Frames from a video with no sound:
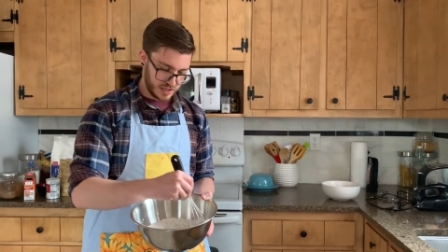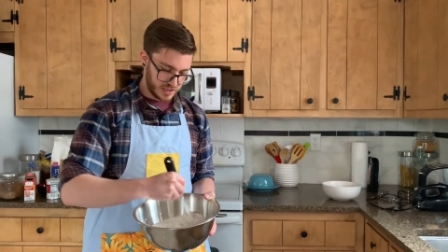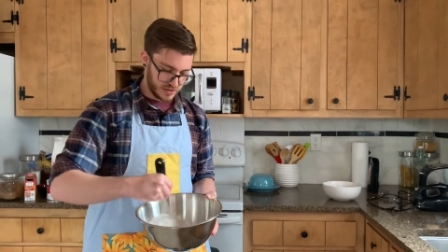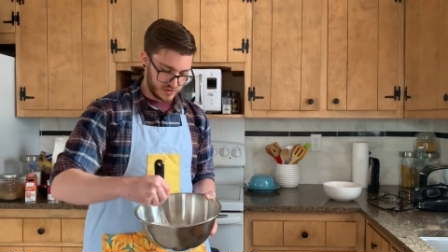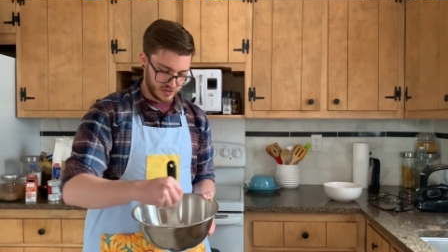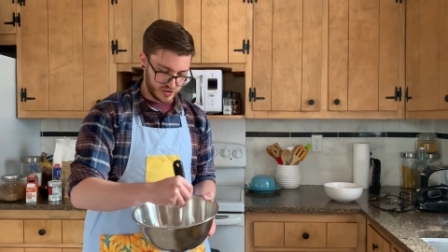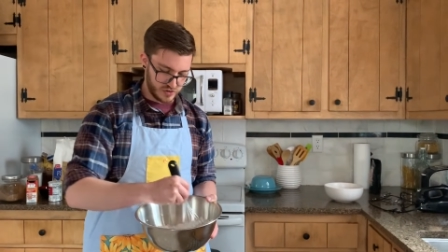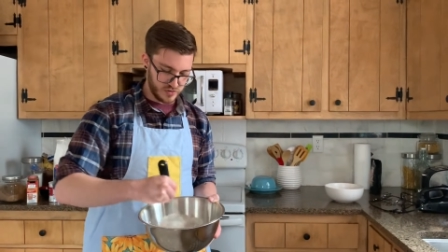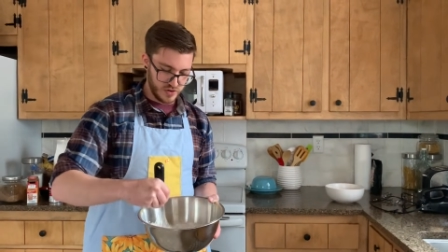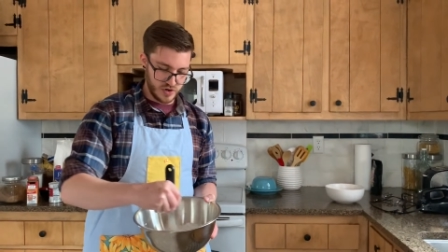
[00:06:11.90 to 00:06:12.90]
And
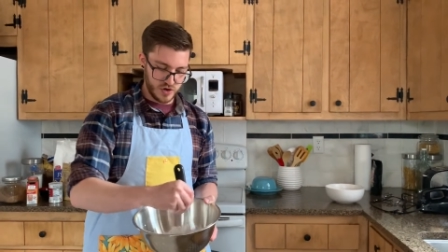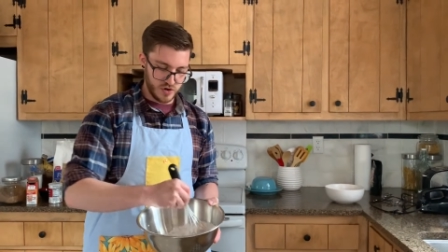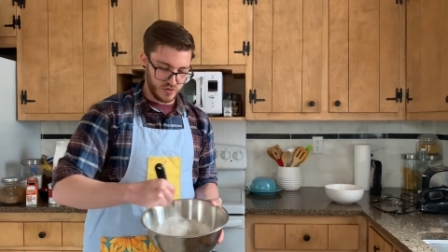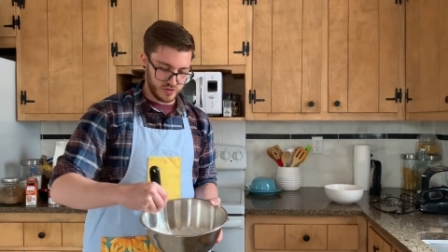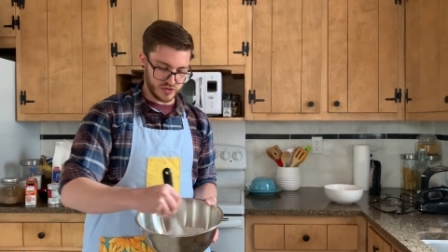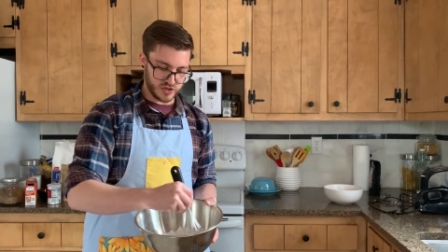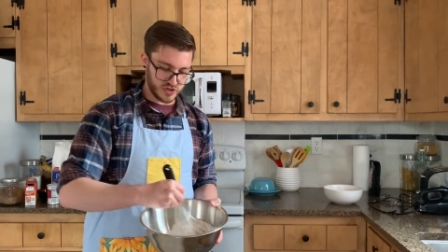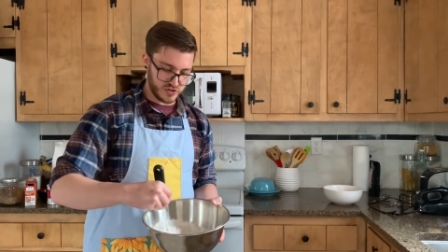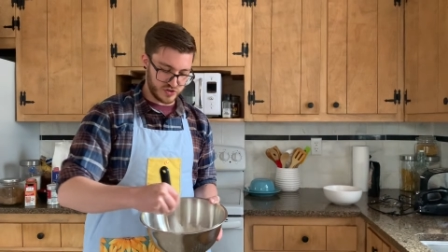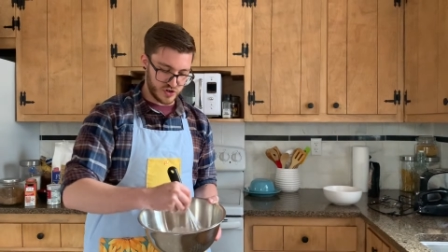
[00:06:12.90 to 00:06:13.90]
so we're just gonna
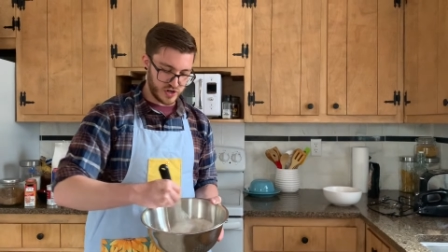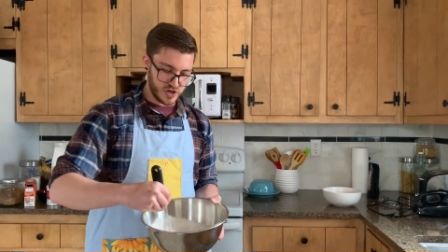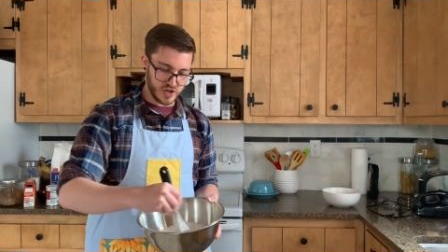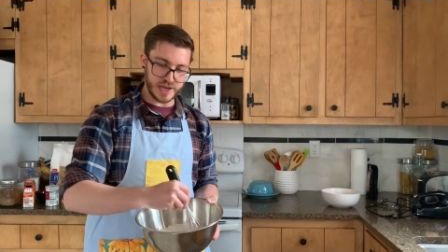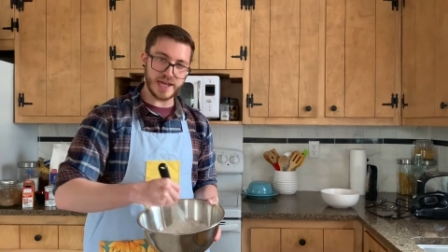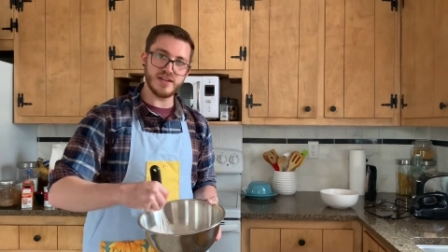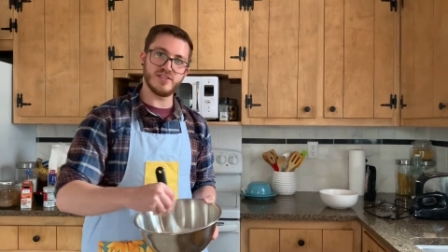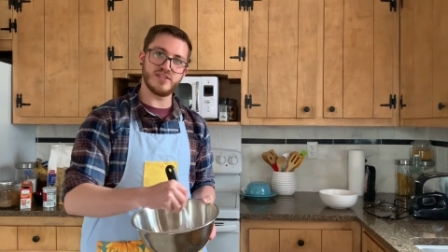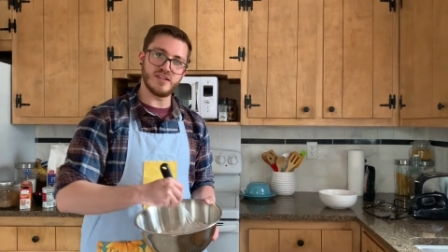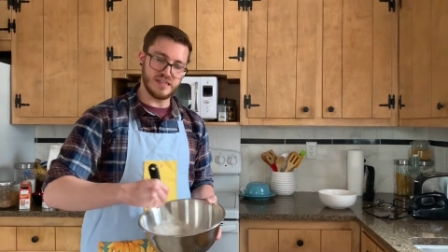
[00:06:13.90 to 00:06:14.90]
stir it all
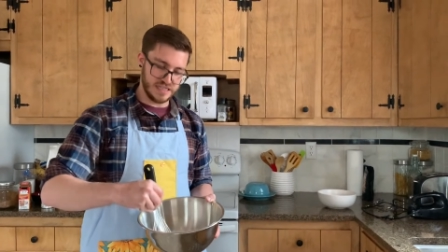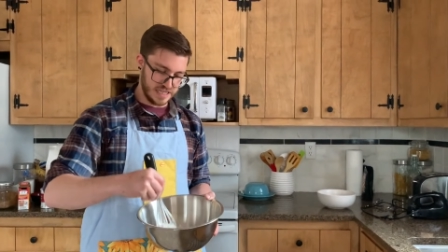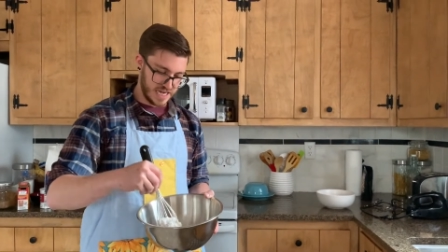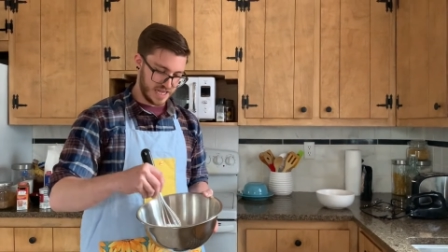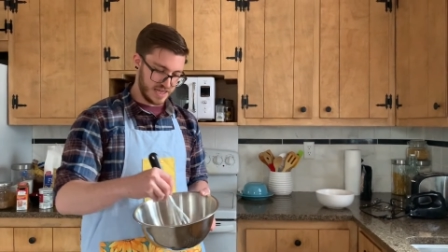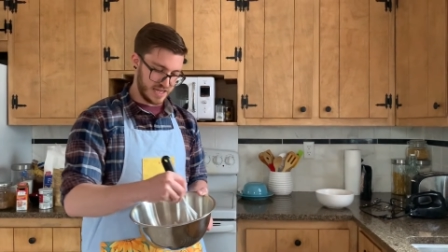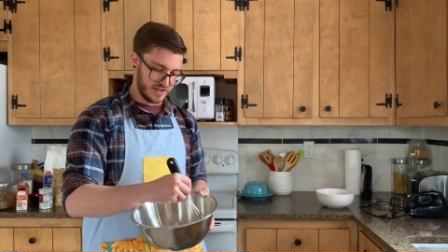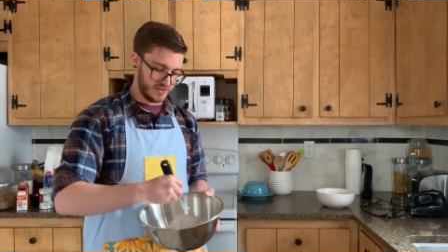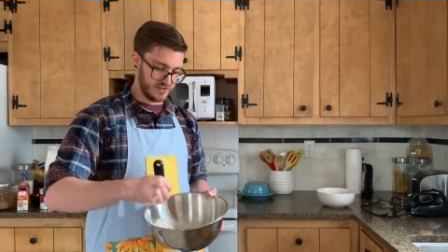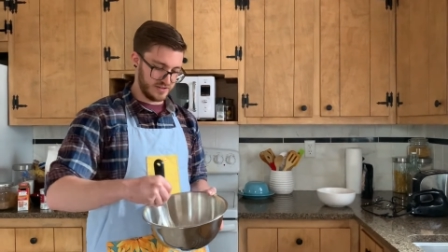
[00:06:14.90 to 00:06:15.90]
nice like this.